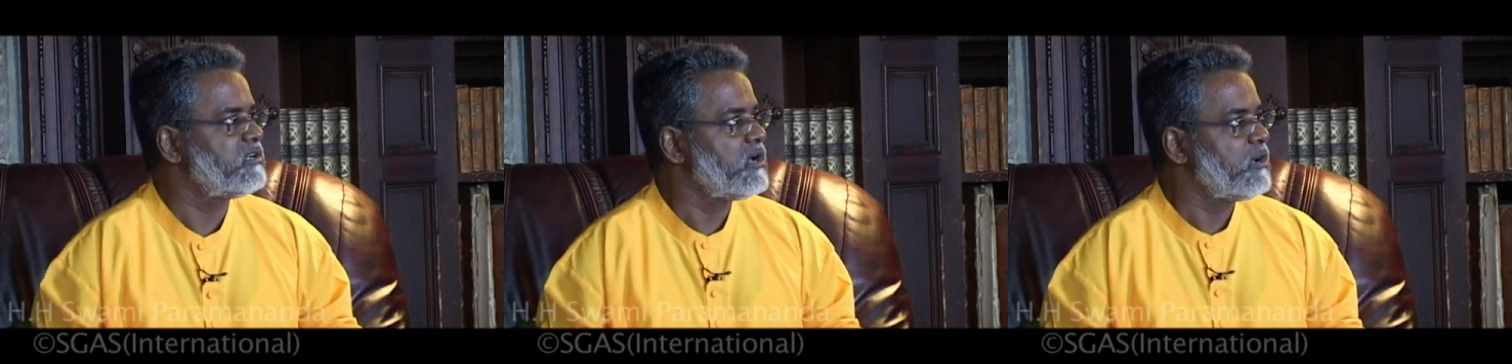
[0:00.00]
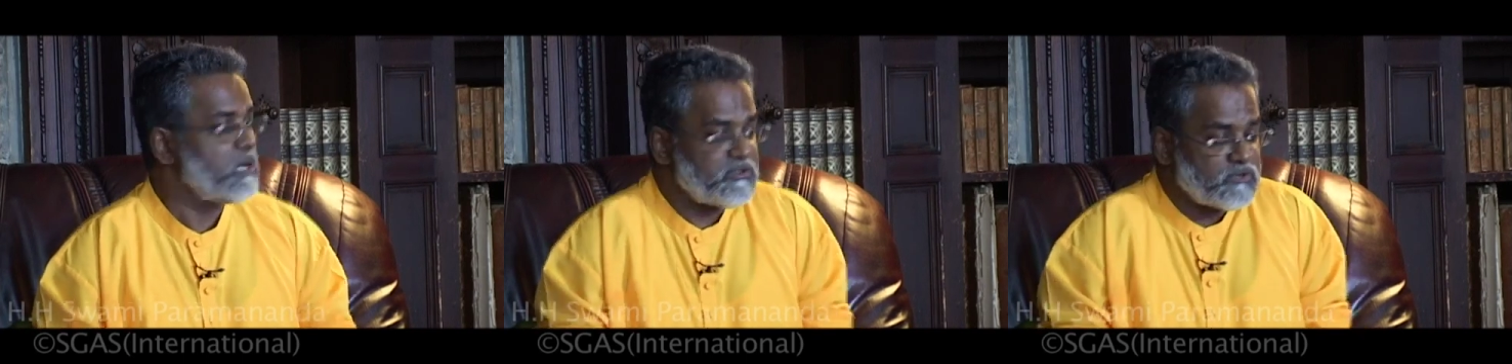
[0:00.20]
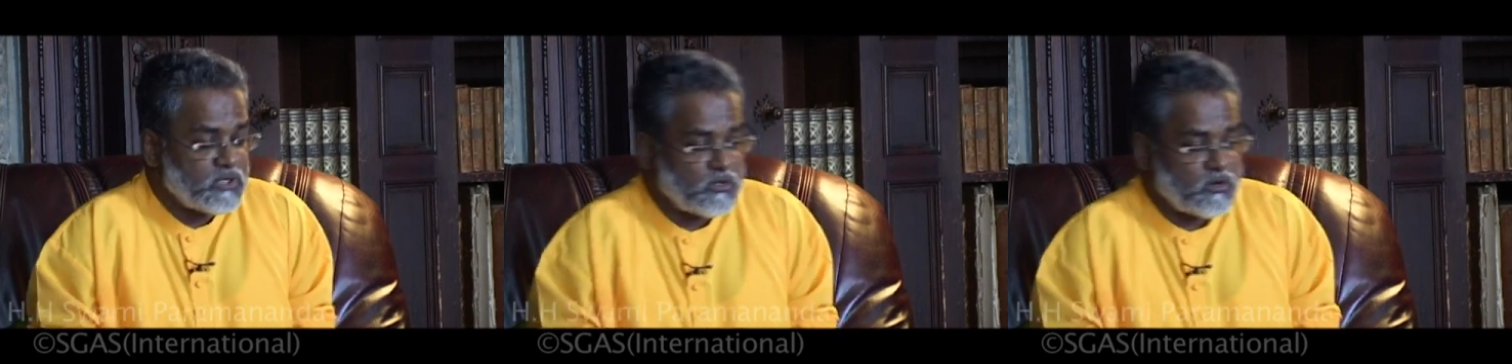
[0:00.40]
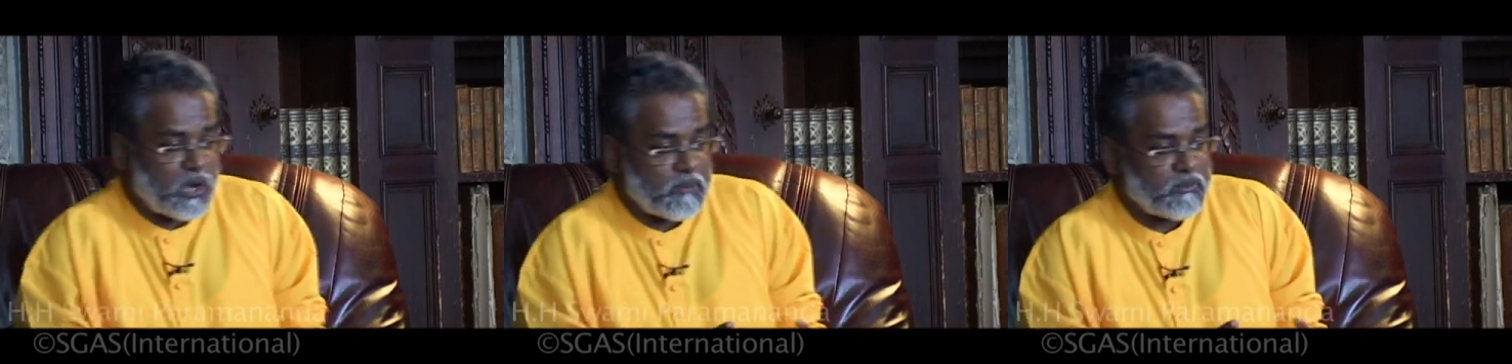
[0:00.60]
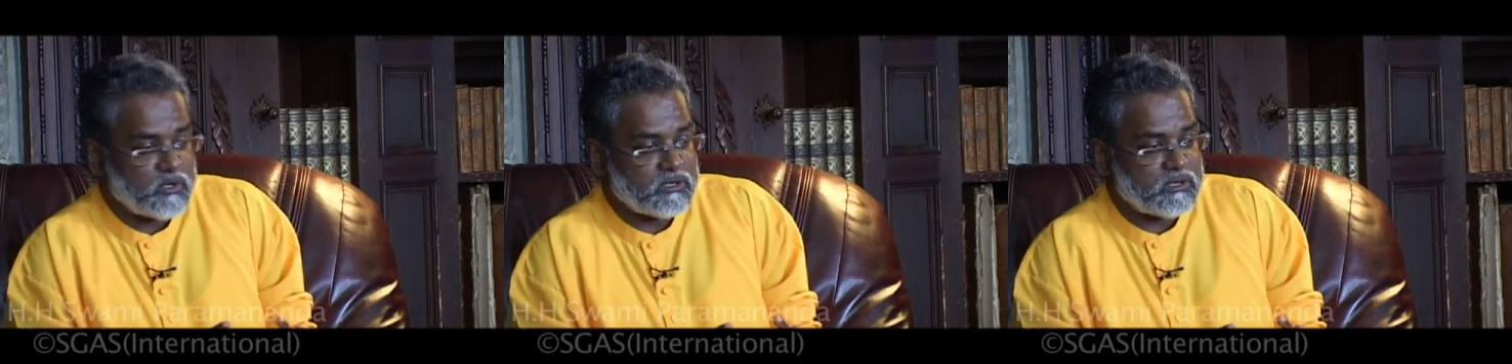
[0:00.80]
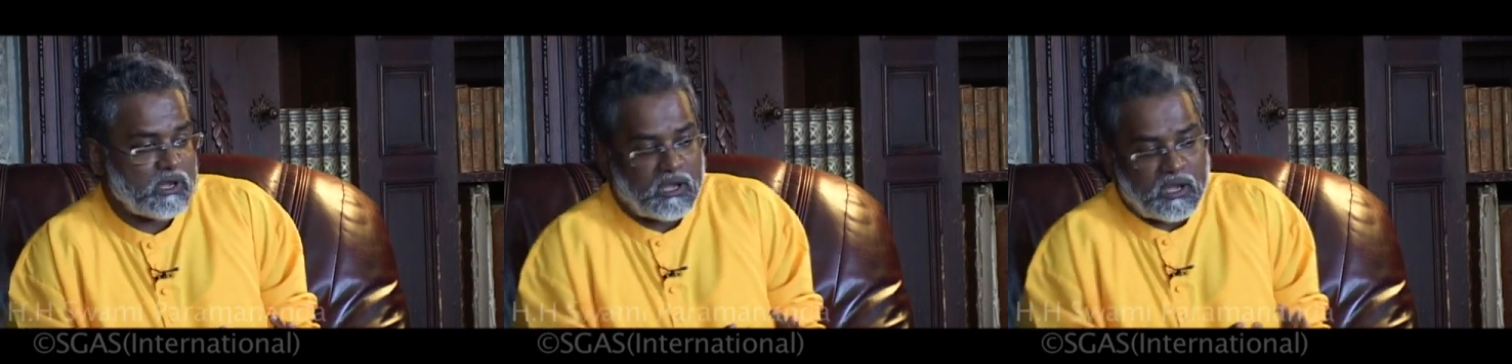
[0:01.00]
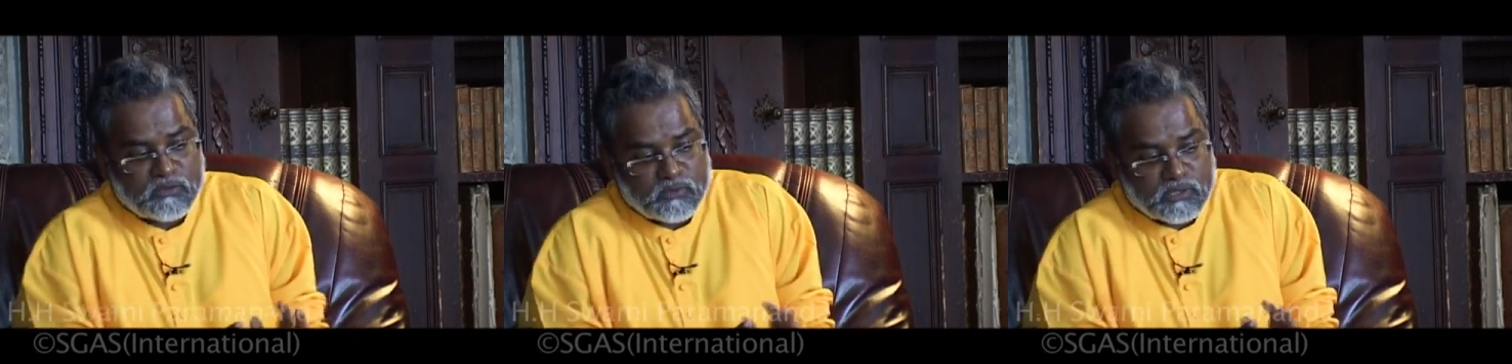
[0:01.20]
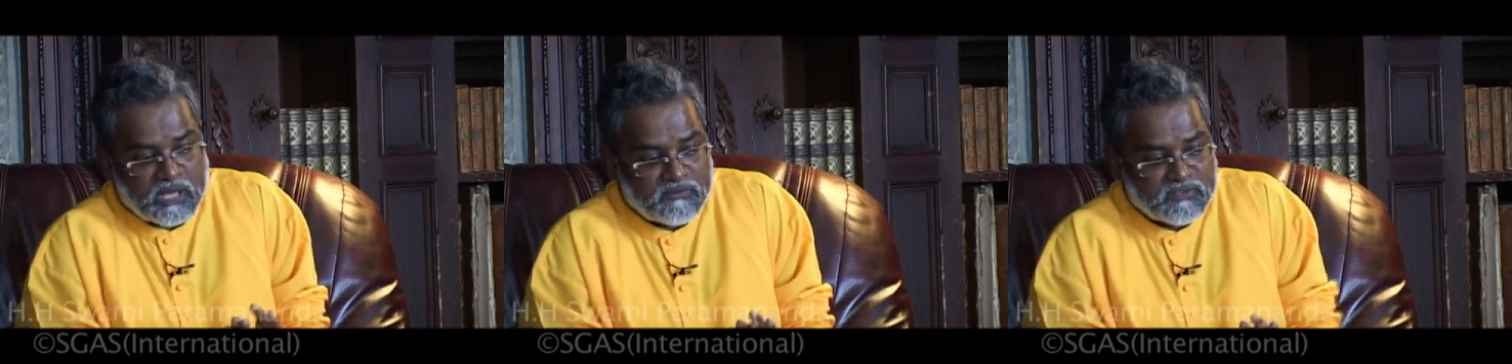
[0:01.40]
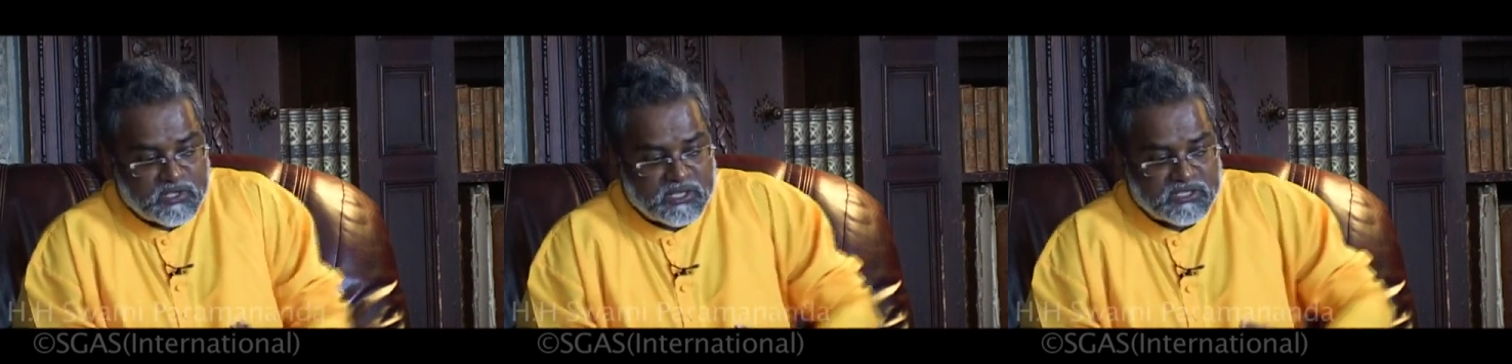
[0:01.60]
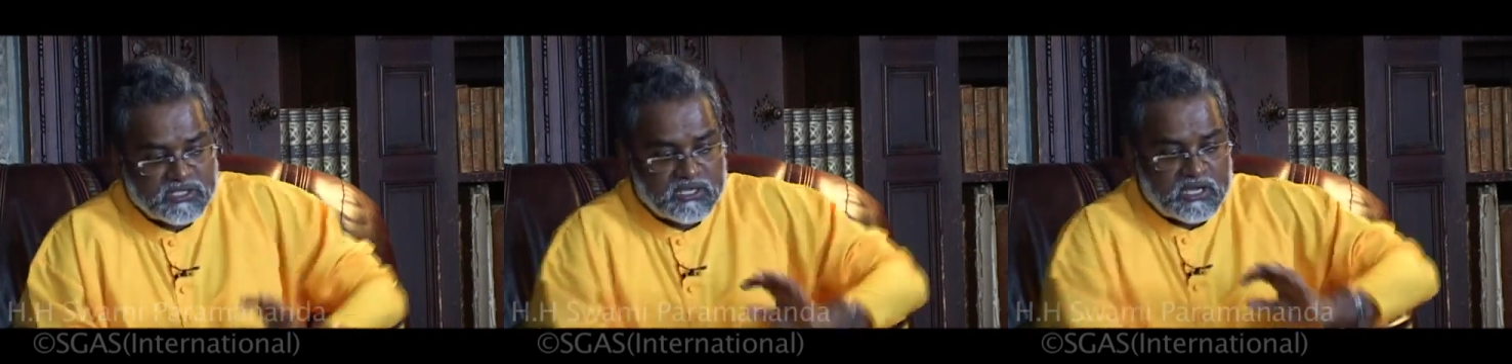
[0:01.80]
But if you know, I don't have
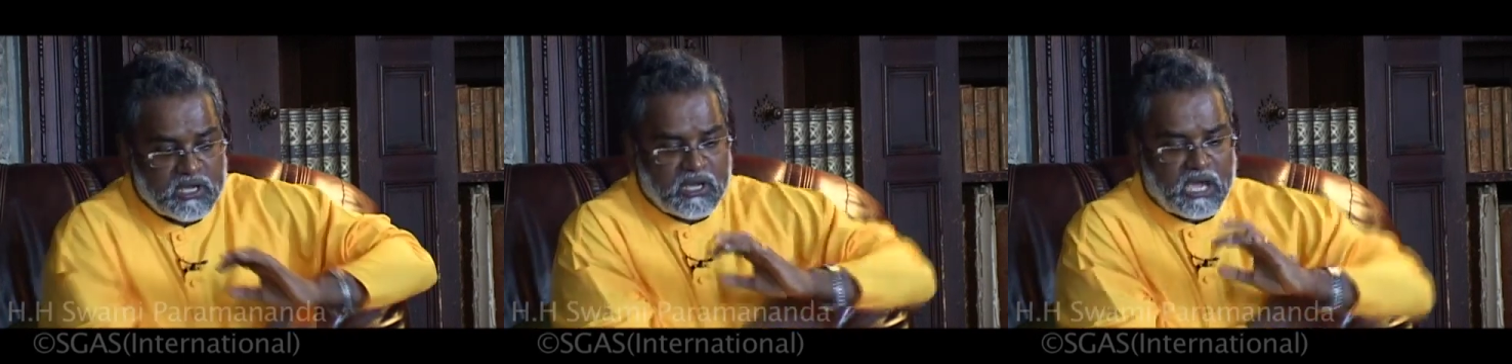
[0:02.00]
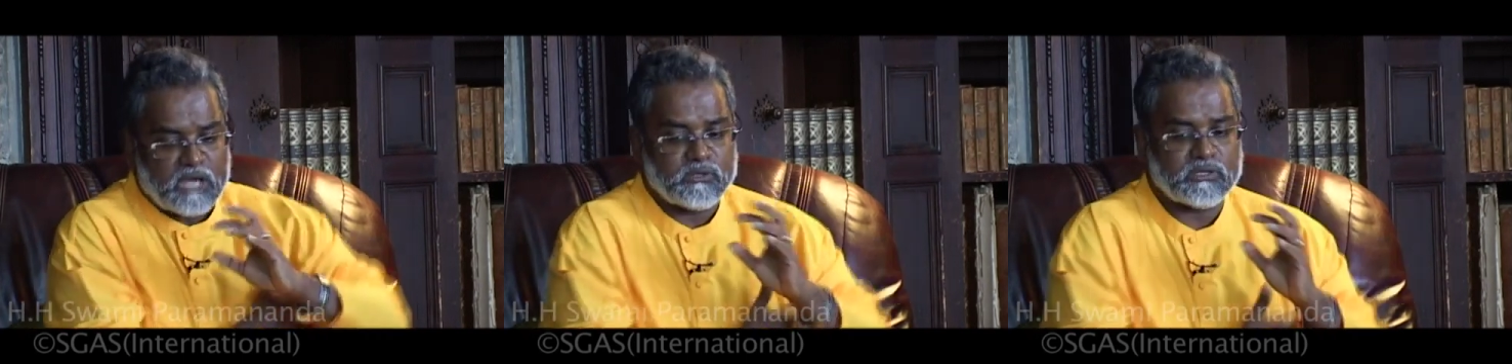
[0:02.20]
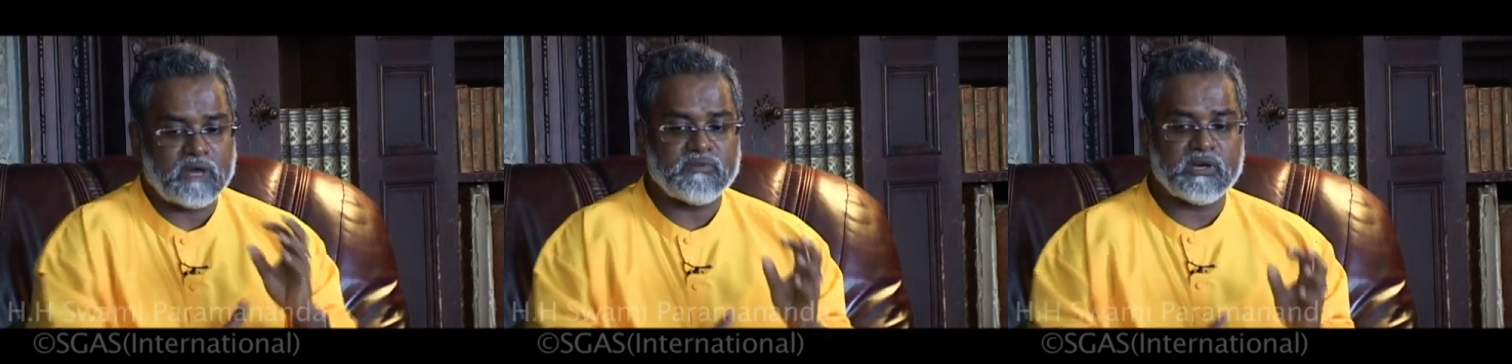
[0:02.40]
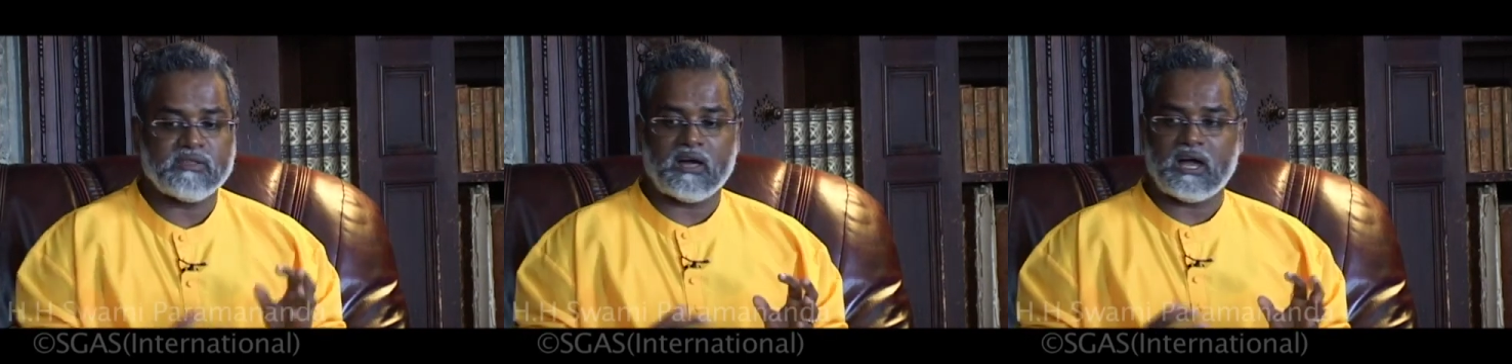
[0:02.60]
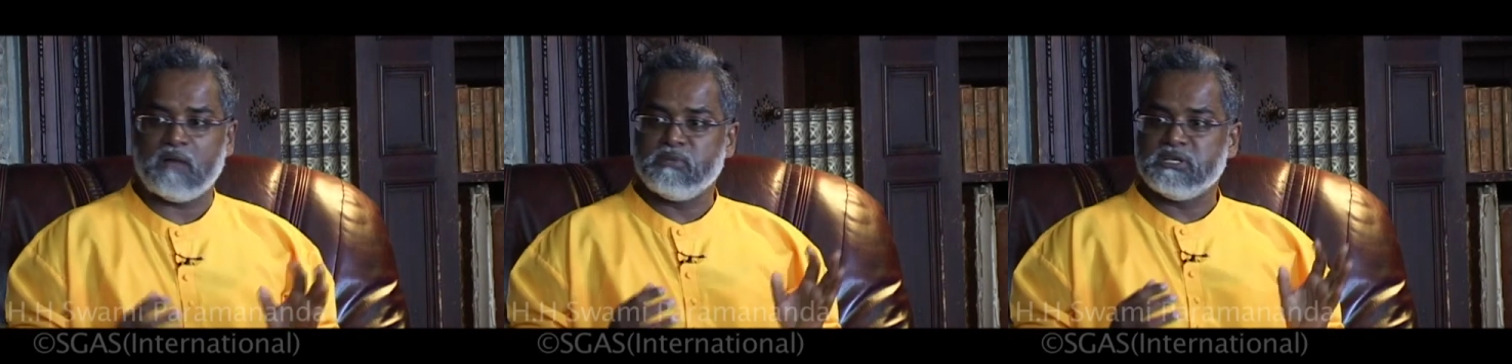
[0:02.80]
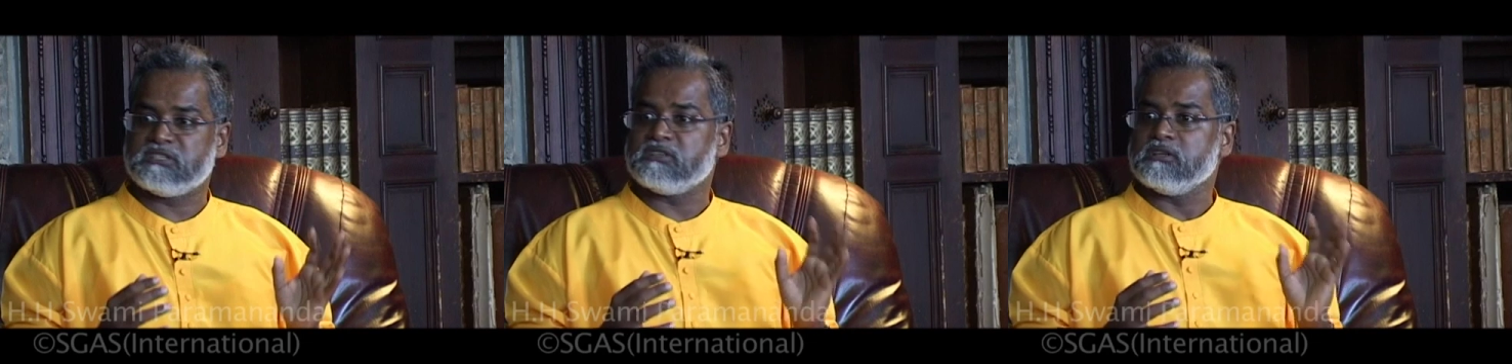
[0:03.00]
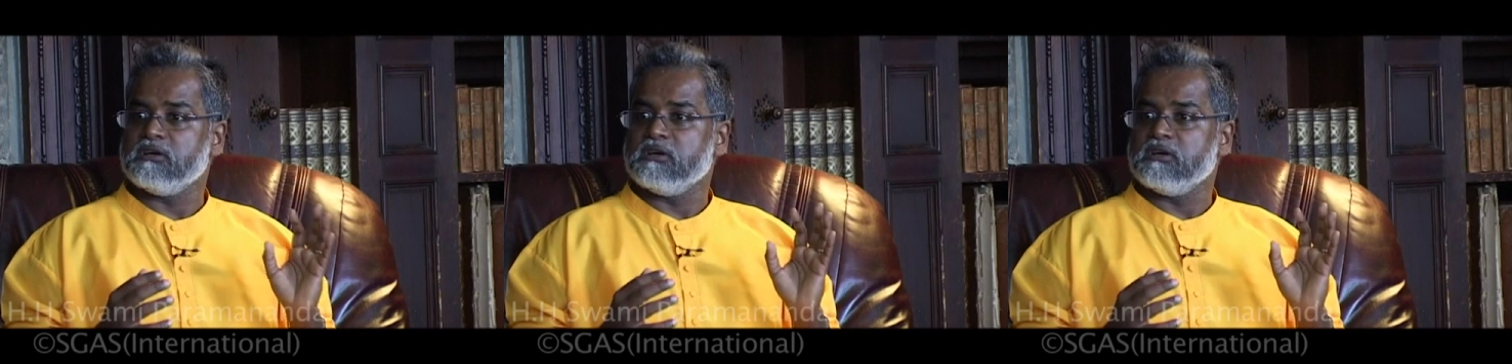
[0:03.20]
jealousy, I don't have the habits